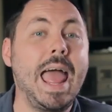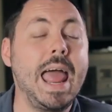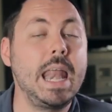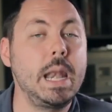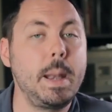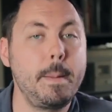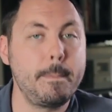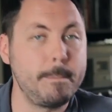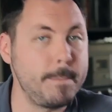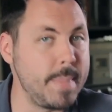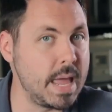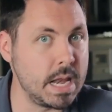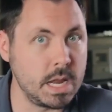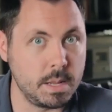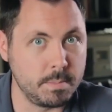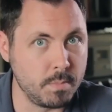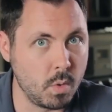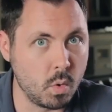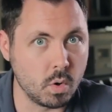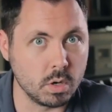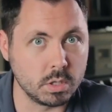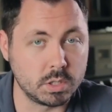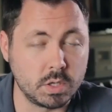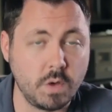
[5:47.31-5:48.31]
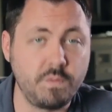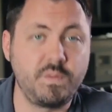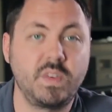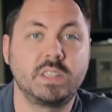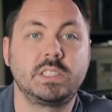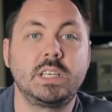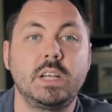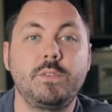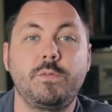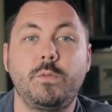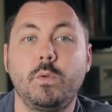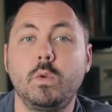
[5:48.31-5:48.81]
and many more. So
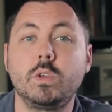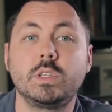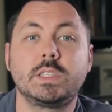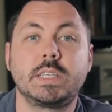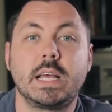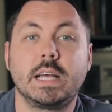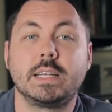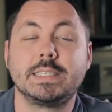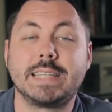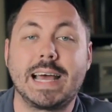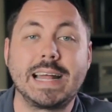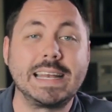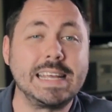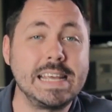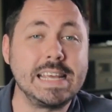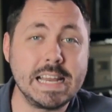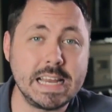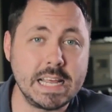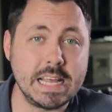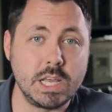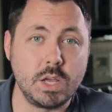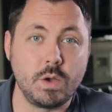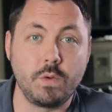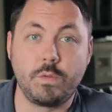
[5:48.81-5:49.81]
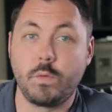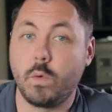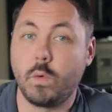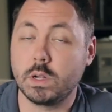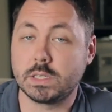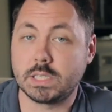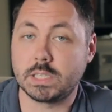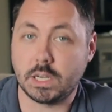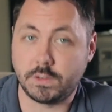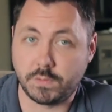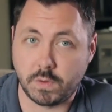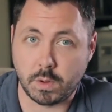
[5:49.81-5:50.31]
visit fullsail.edu
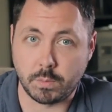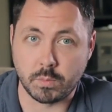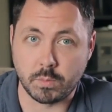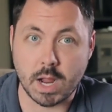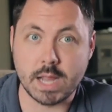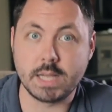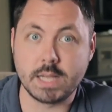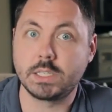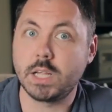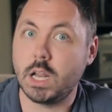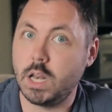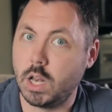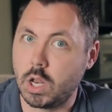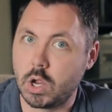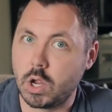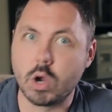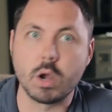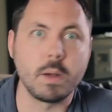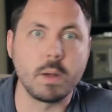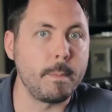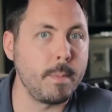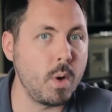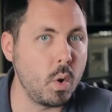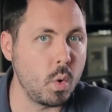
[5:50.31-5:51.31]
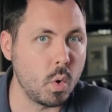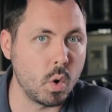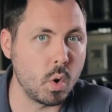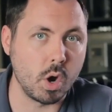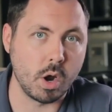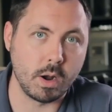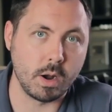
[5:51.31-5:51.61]
forward slash film riot to learn more.